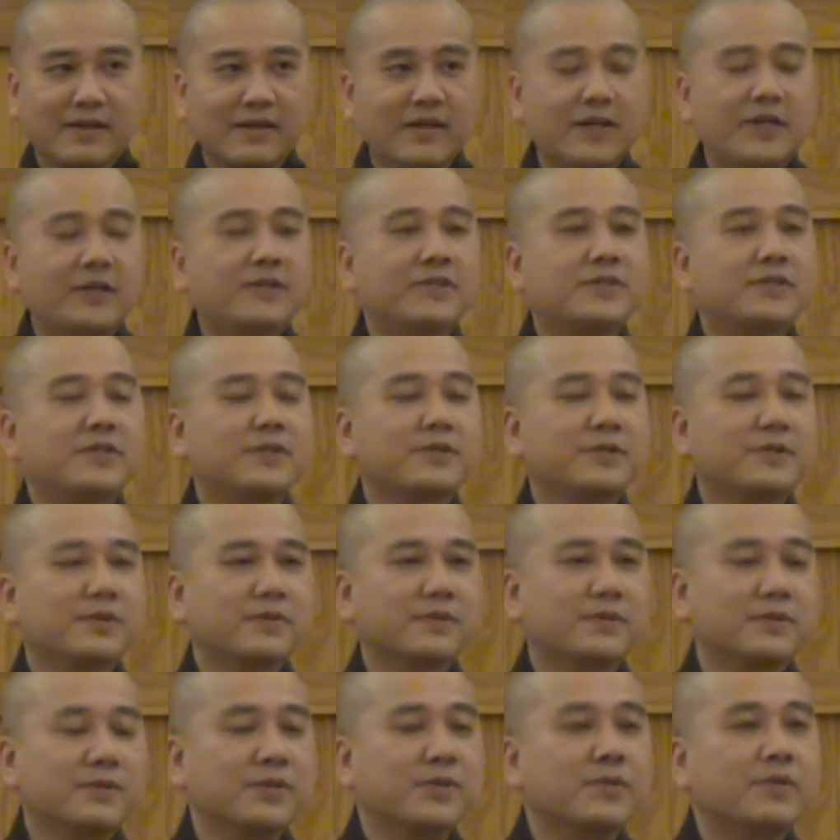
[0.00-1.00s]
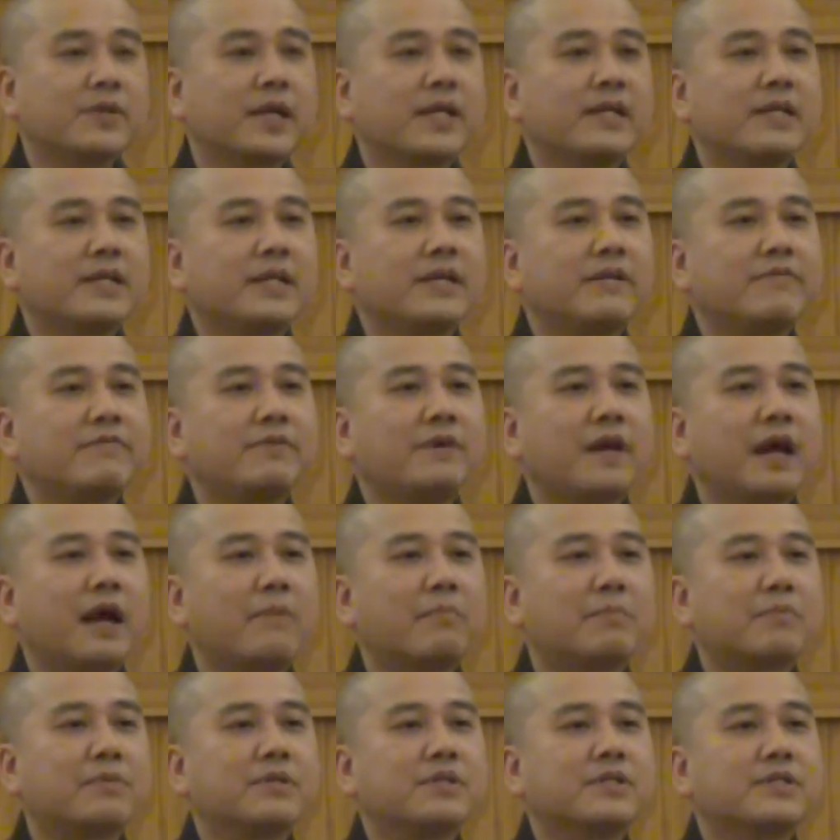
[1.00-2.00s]
You can give
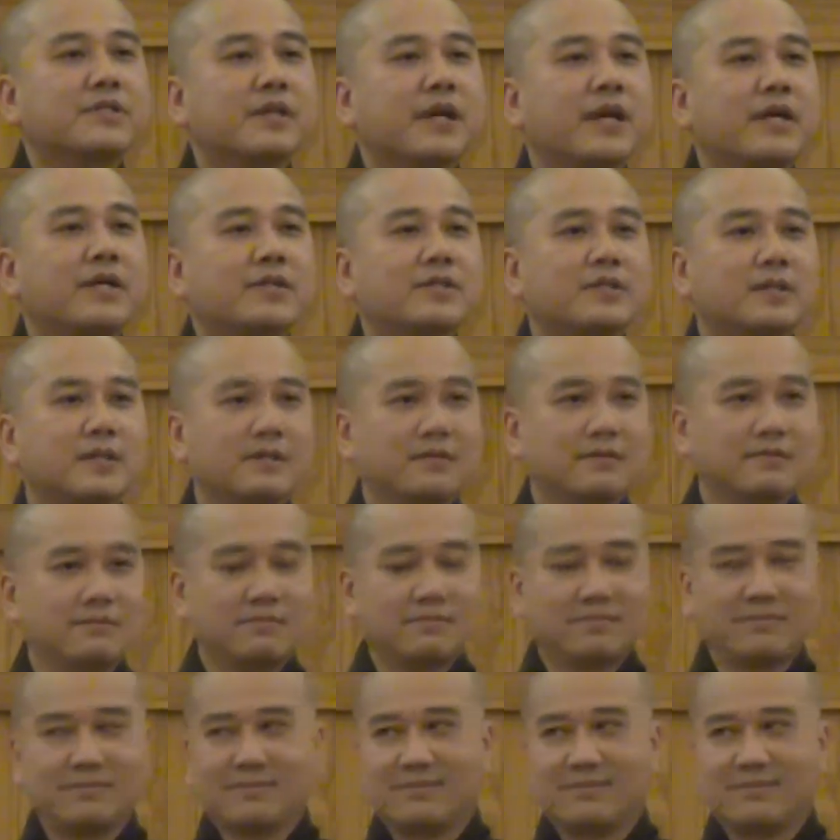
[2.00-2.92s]
your appreciation.